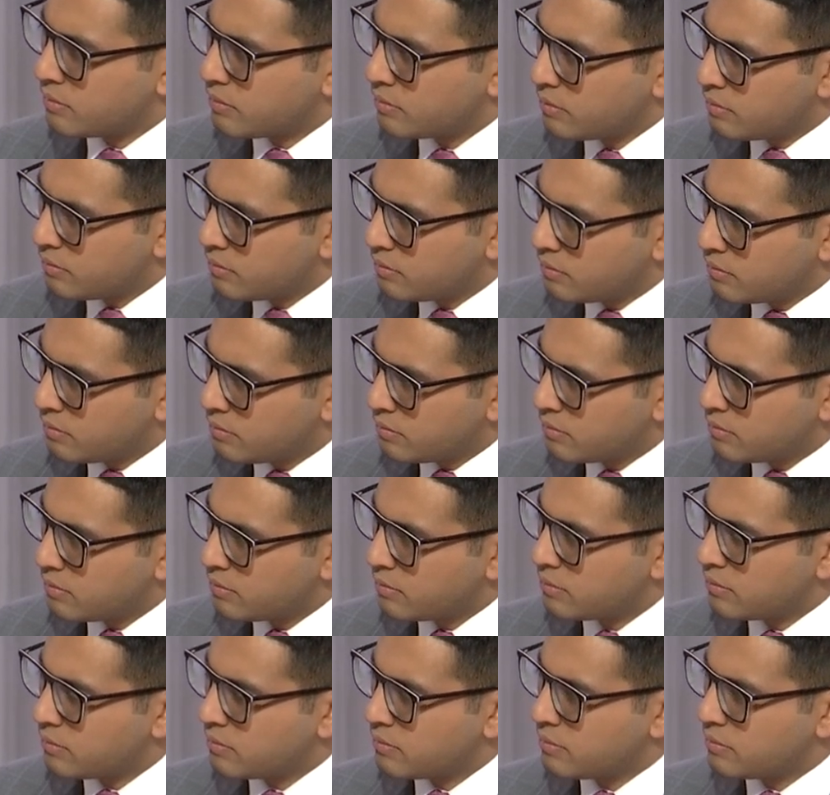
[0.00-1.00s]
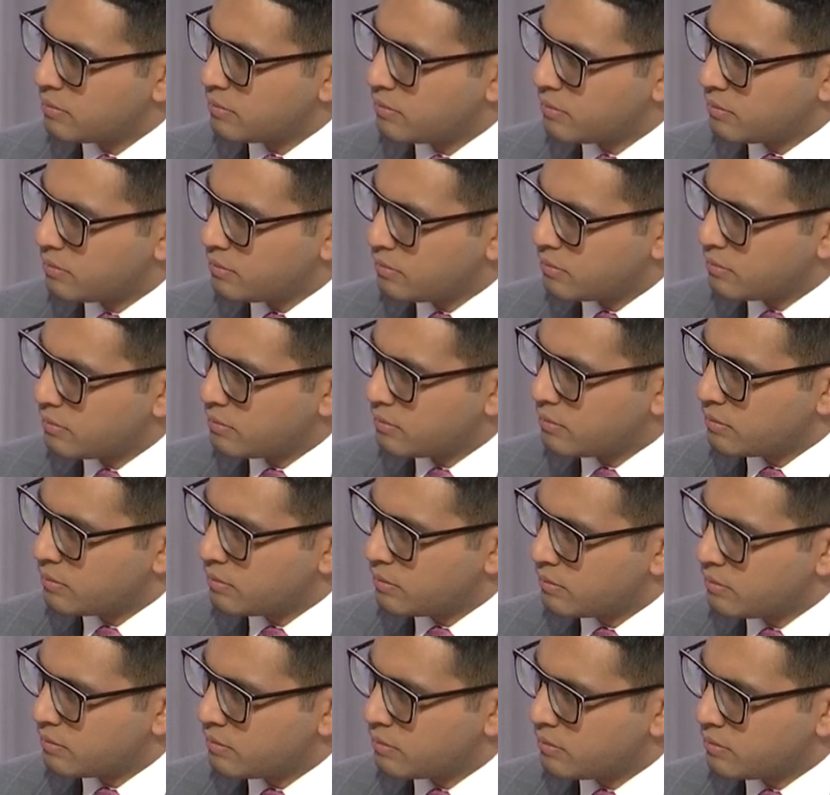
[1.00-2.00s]

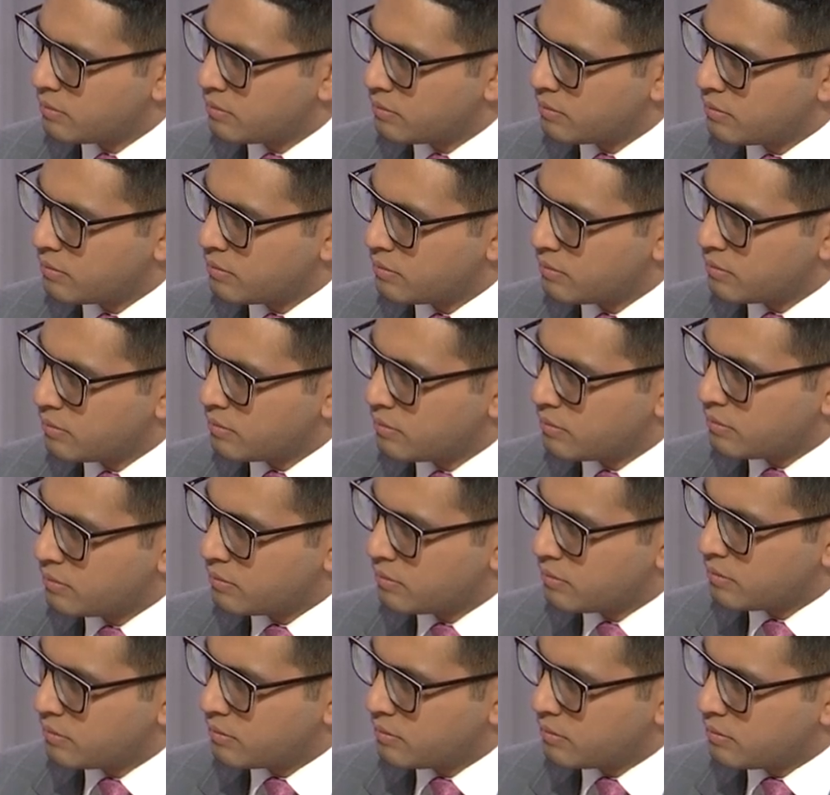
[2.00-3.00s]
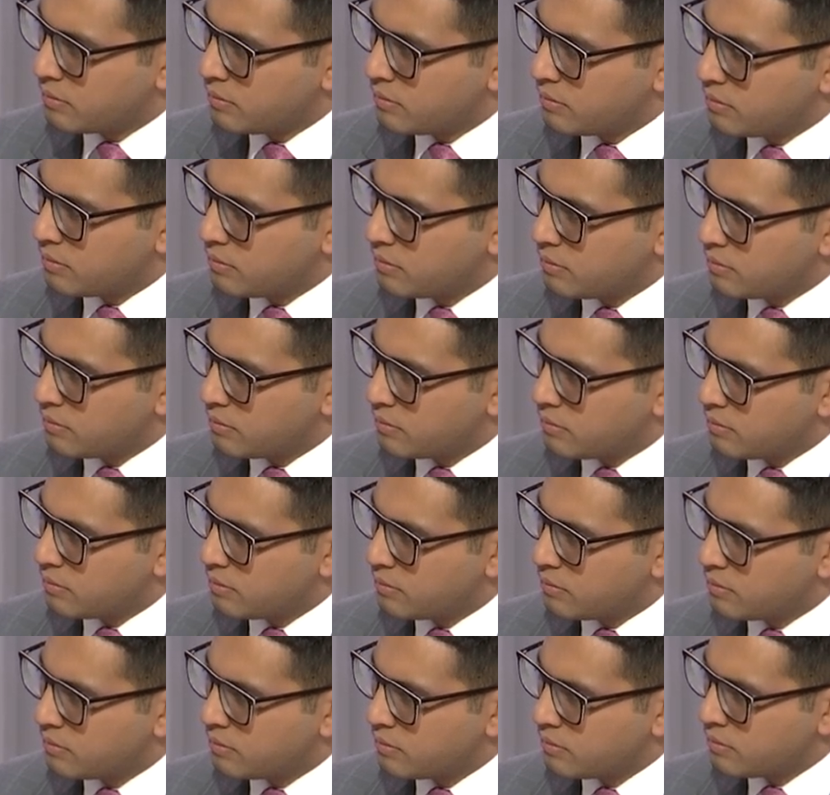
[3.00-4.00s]

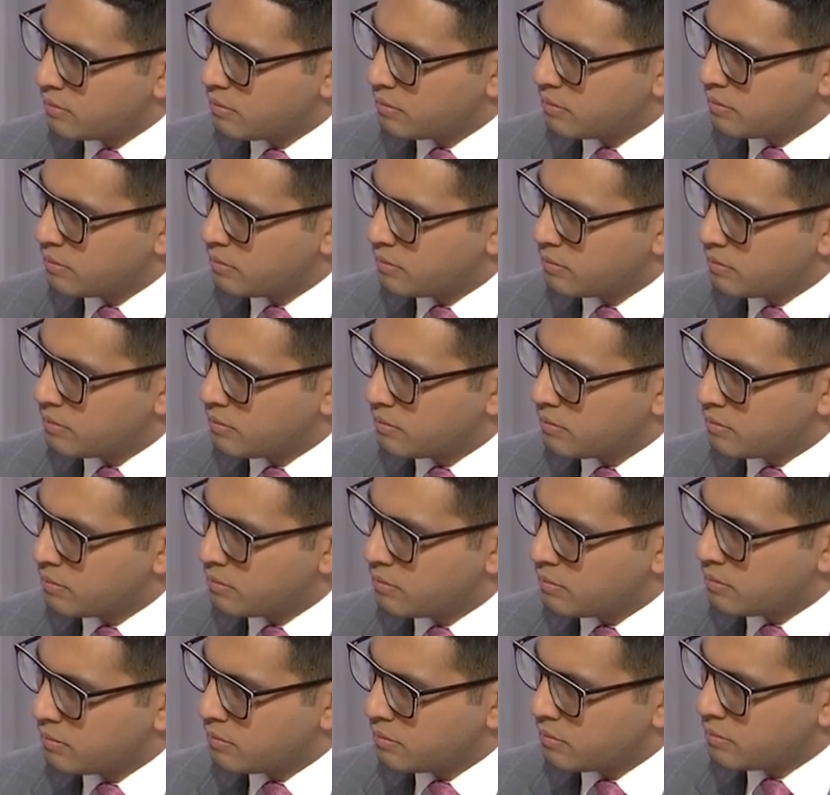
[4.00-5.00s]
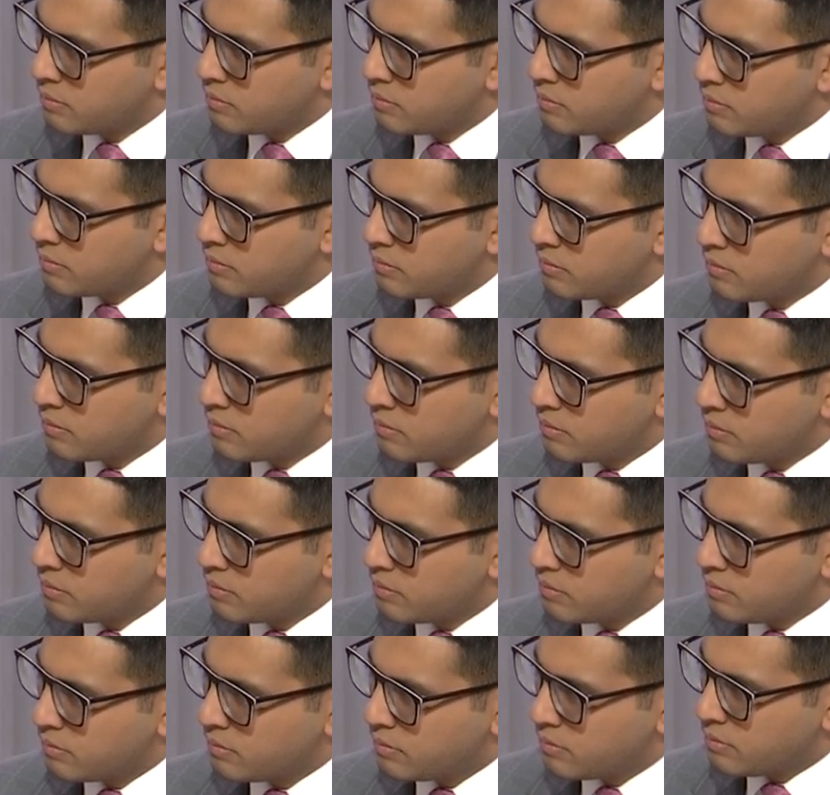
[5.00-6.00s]

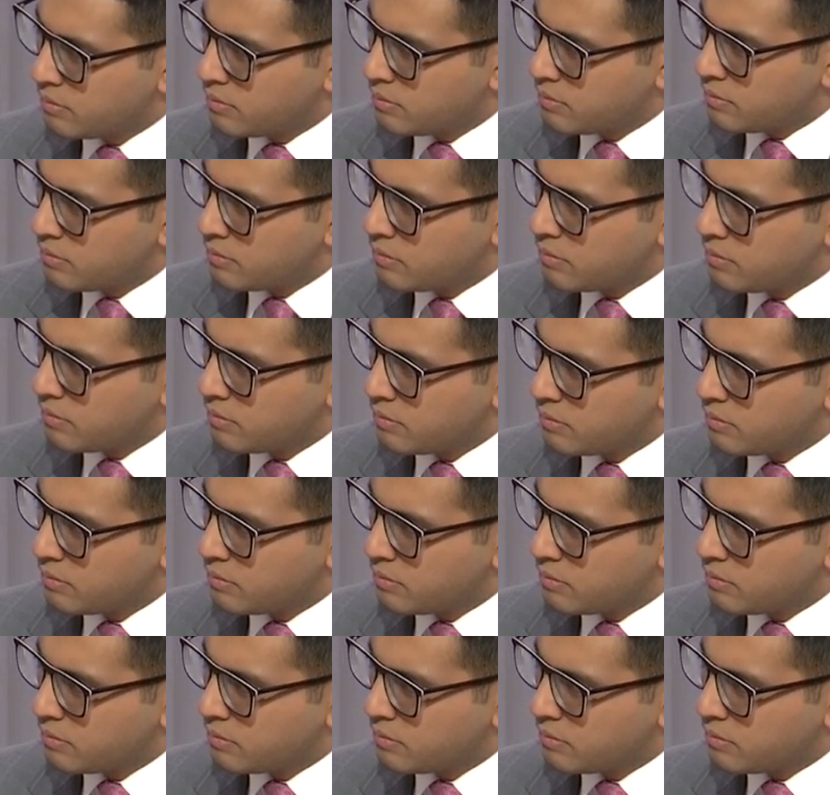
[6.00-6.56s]
No words are spoken by the person on screen.